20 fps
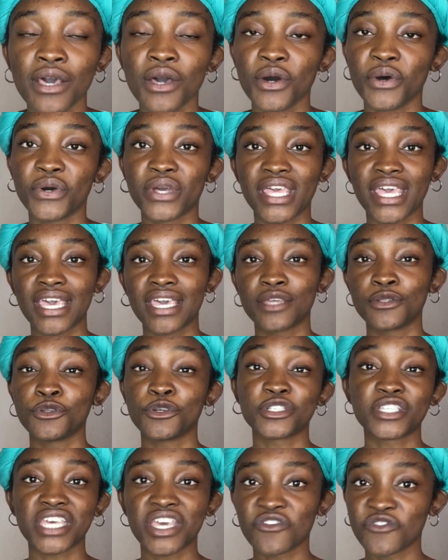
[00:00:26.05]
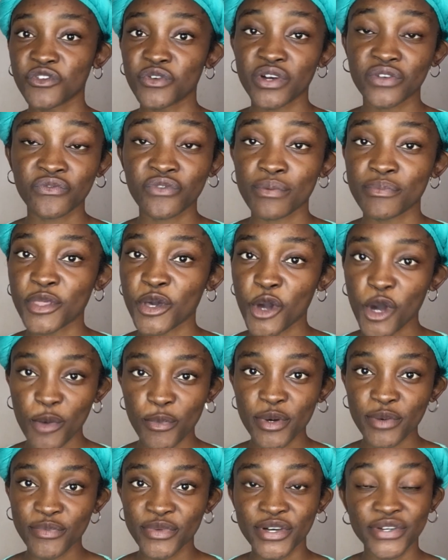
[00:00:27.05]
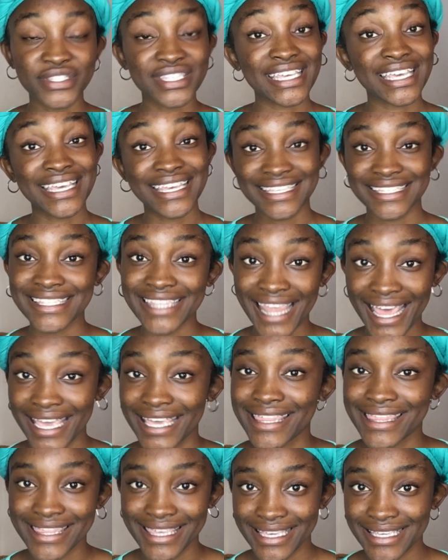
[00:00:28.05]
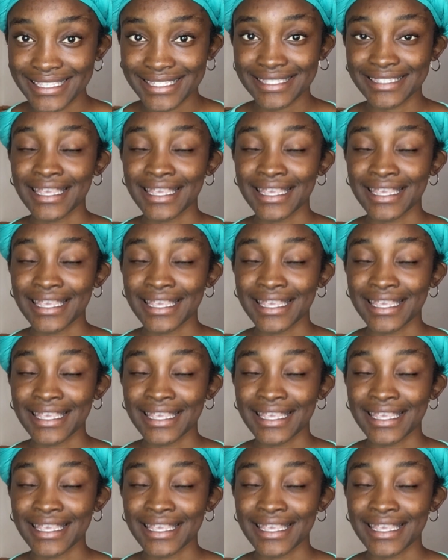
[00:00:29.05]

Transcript: Okay, not everyone from the Copperbelt is like this.